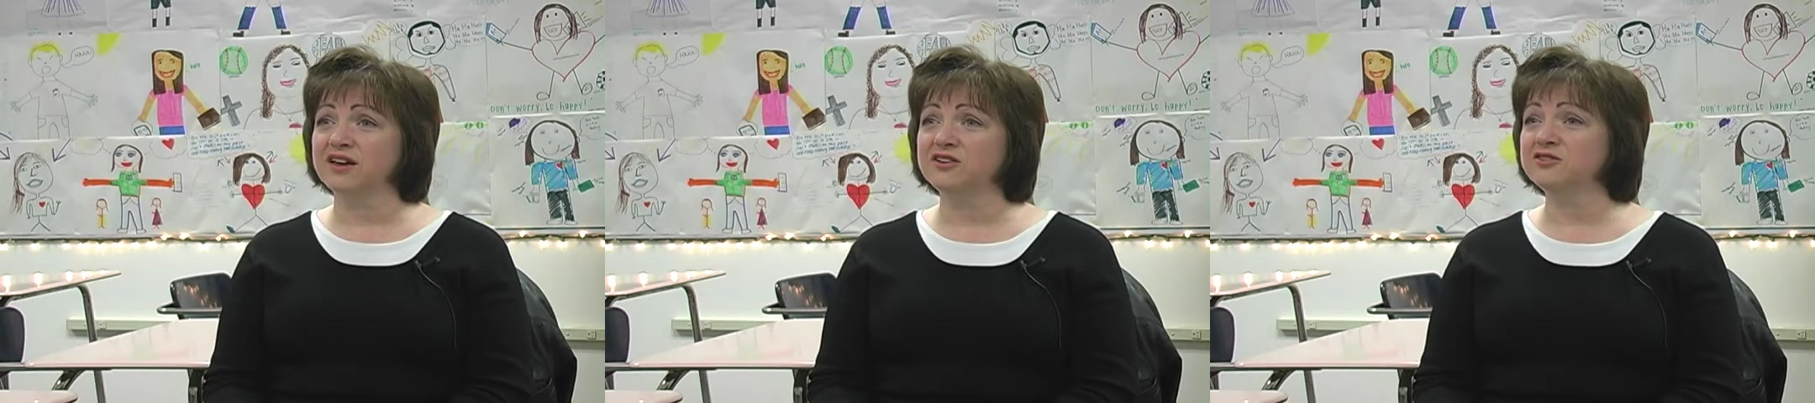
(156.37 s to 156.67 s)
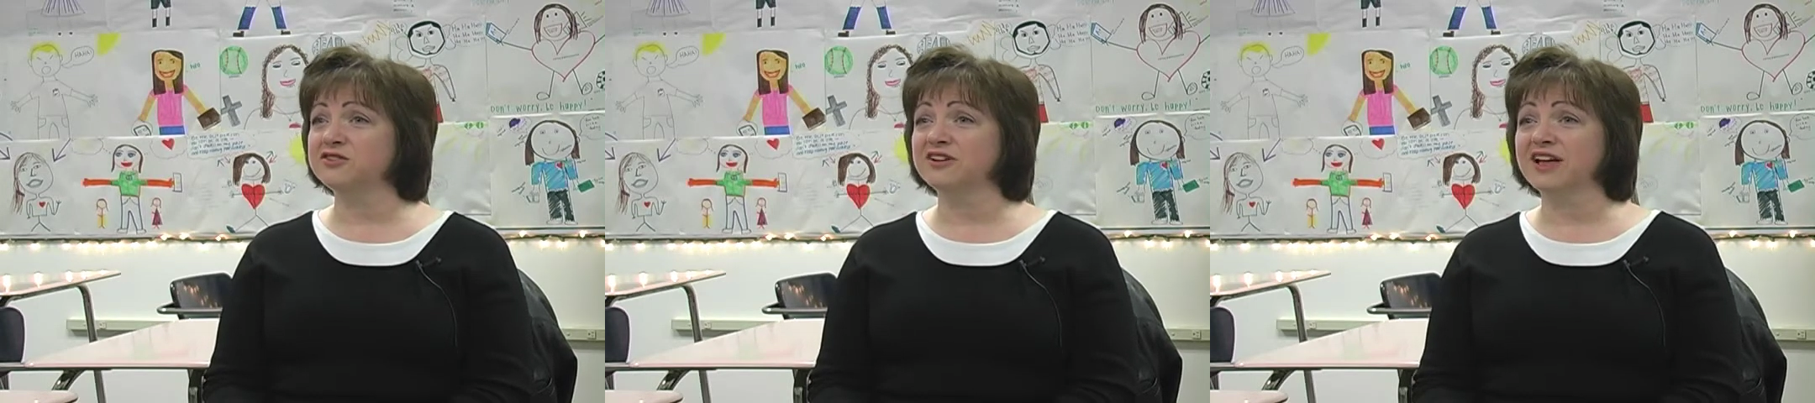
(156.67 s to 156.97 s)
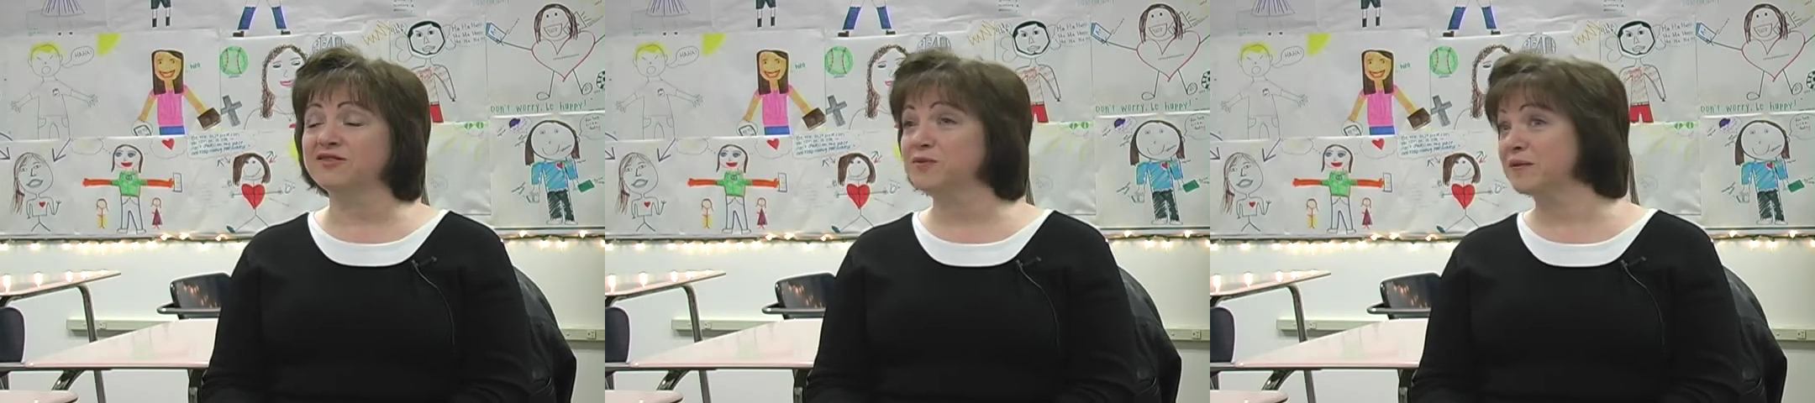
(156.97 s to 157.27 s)
you still
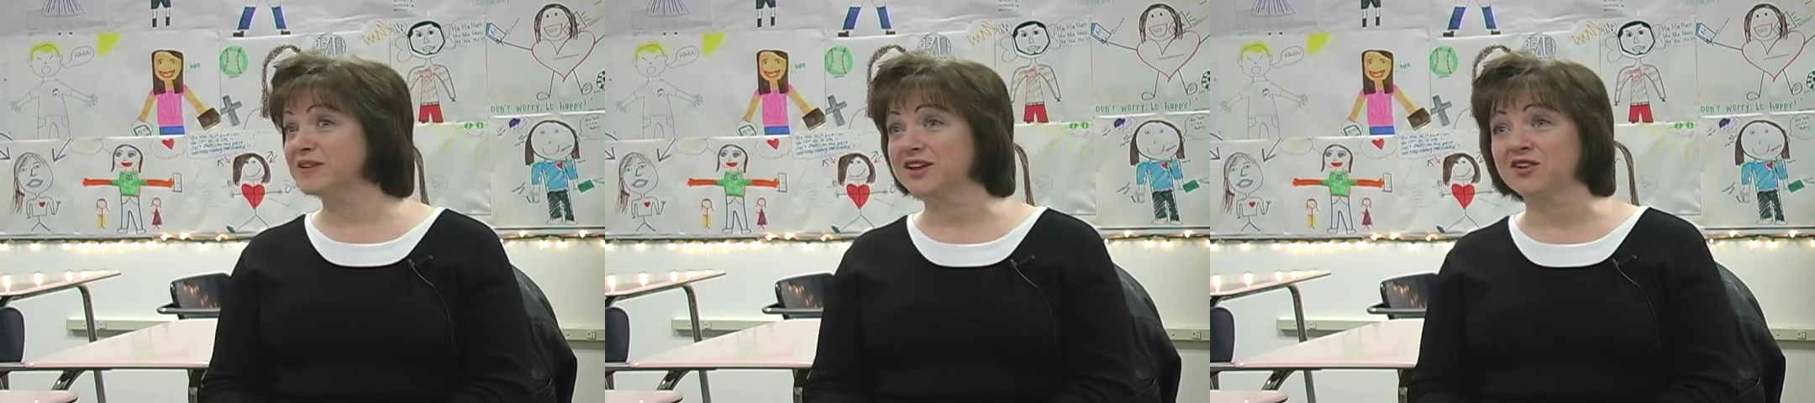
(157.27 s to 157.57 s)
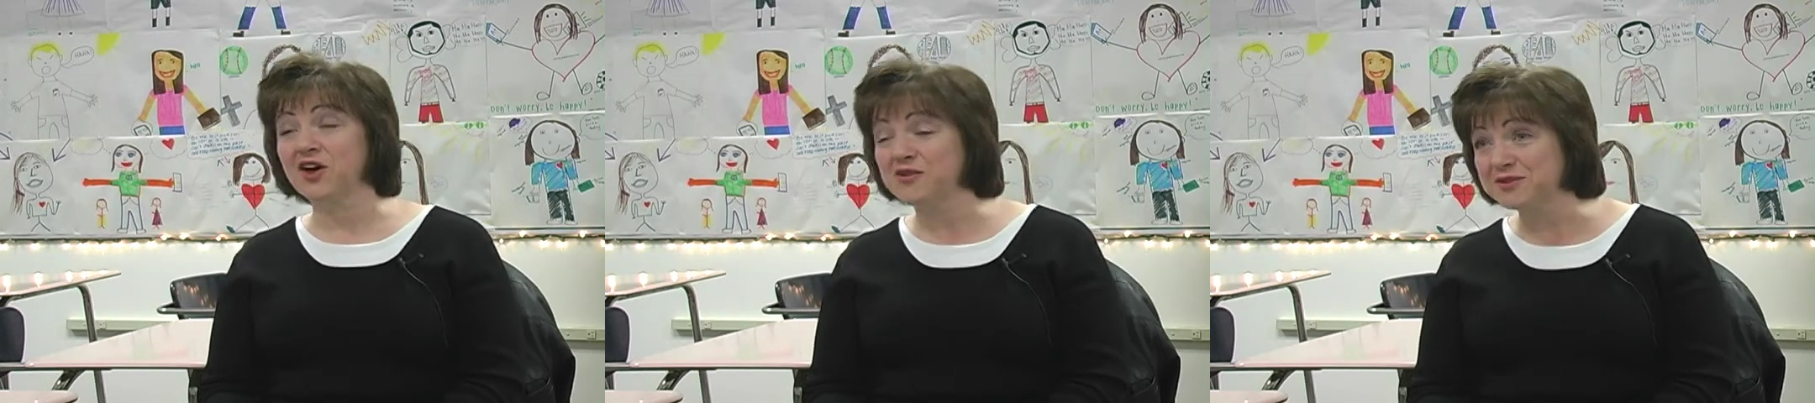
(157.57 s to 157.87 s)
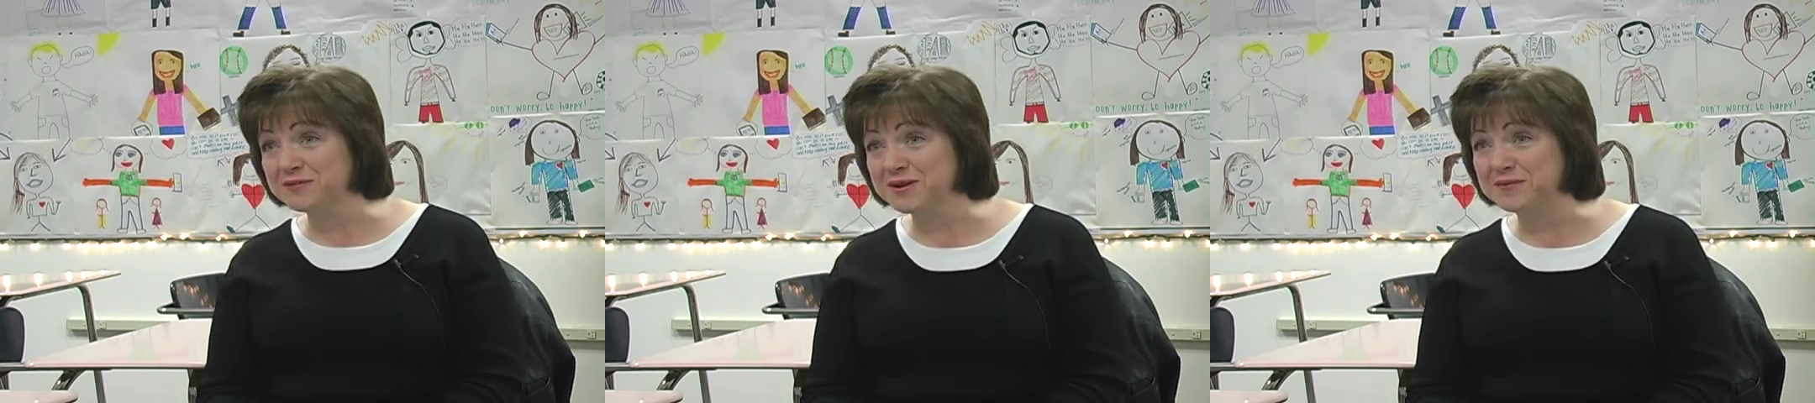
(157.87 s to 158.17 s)
have to be able to get along
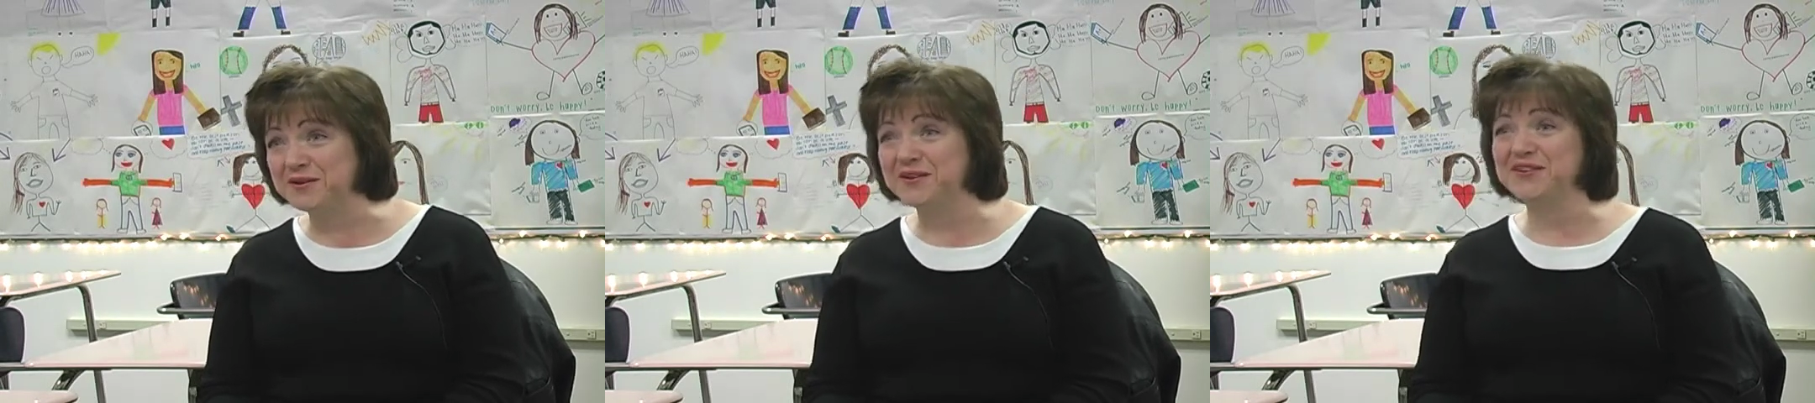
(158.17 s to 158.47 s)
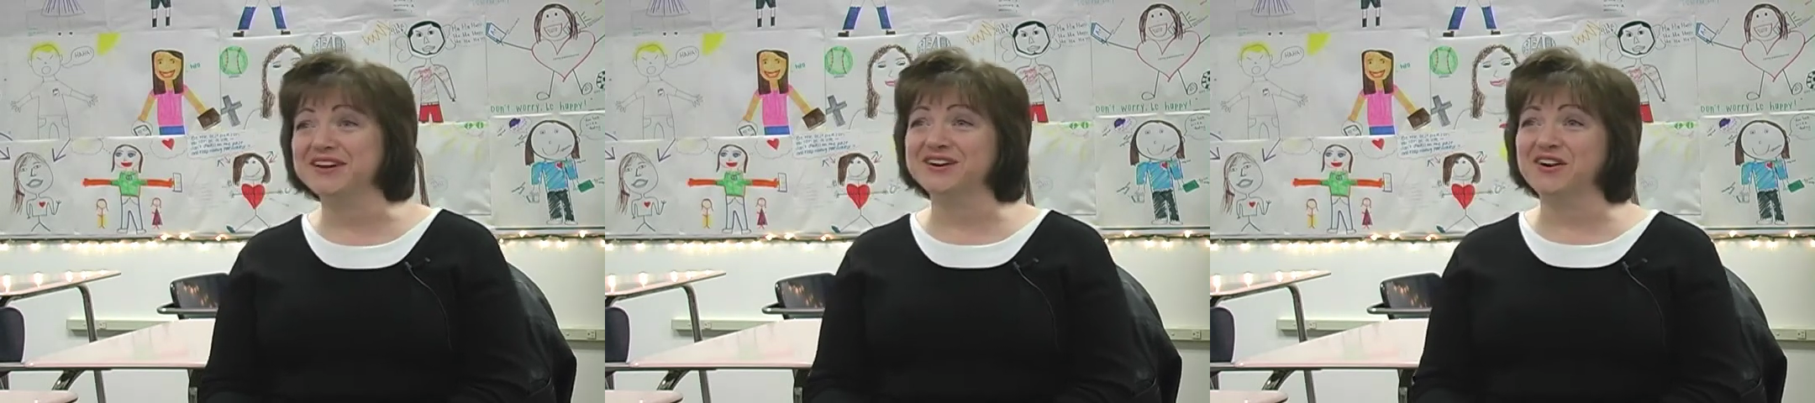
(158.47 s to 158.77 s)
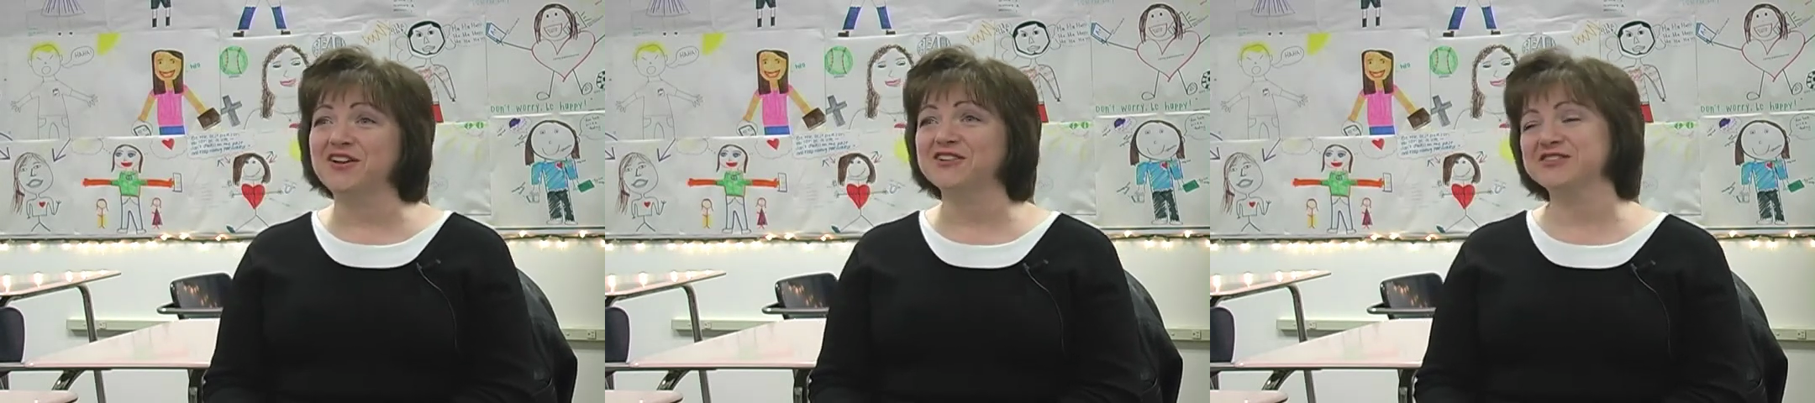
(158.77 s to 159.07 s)
with people and
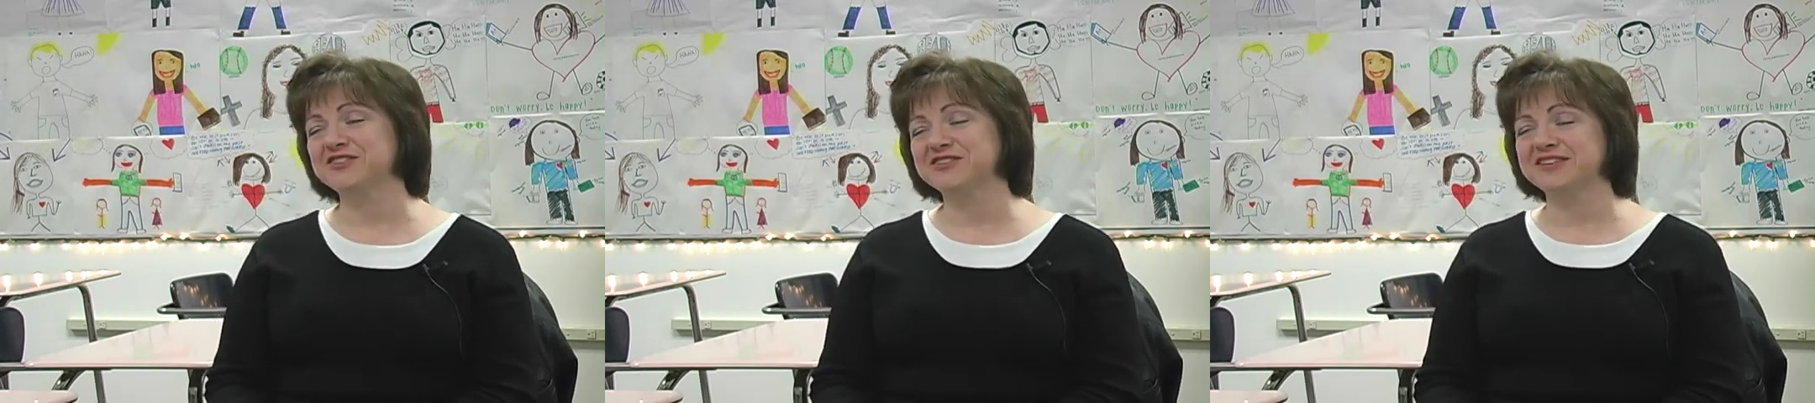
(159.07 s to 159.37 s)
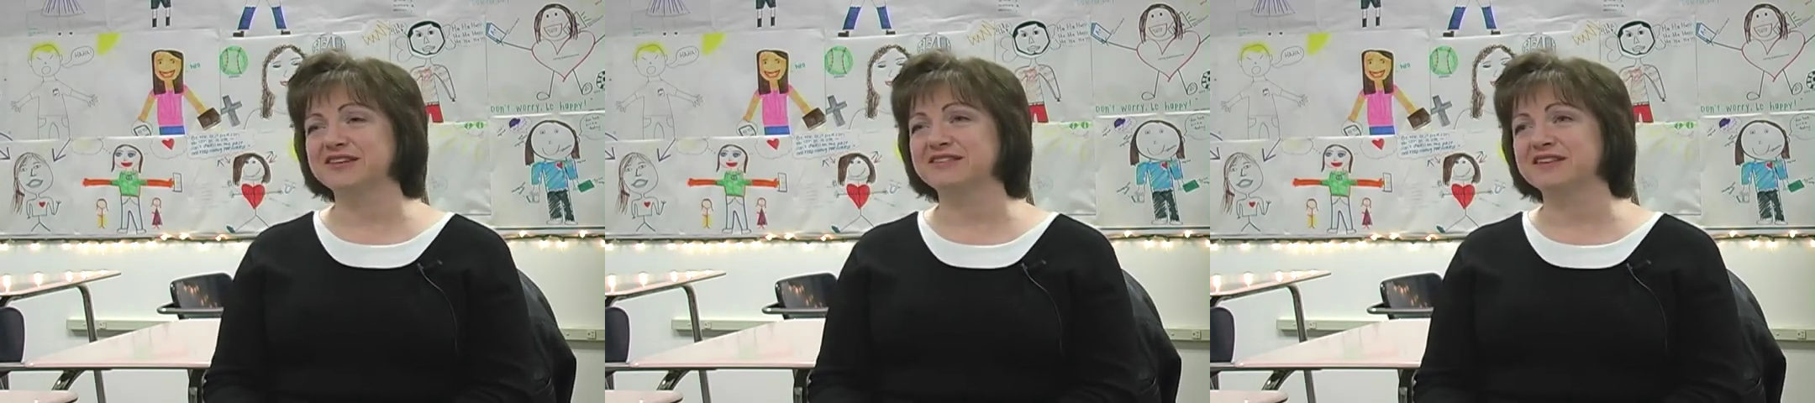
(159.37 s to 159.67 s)
all of those things.